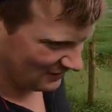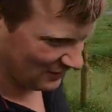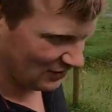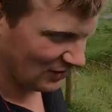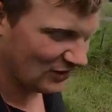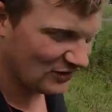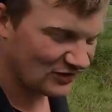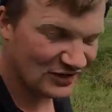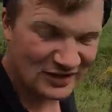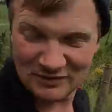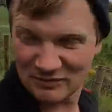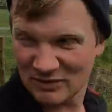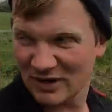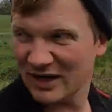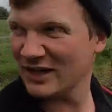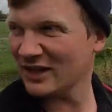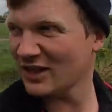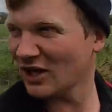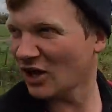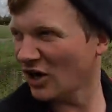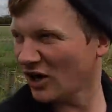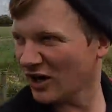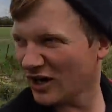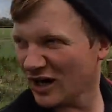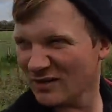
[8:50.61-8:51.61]
Did you see me
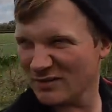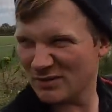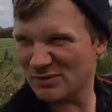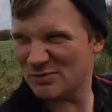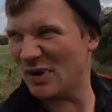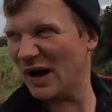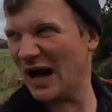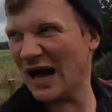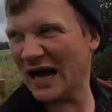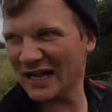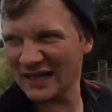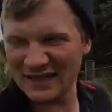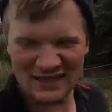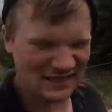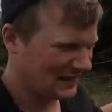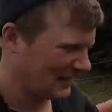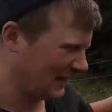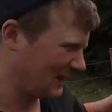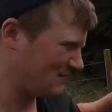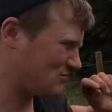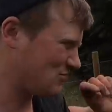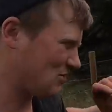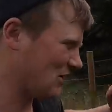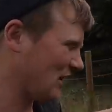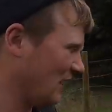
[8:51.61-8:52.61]
though? I got my bag and they
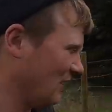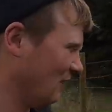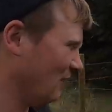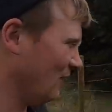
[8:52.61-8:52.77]
came straight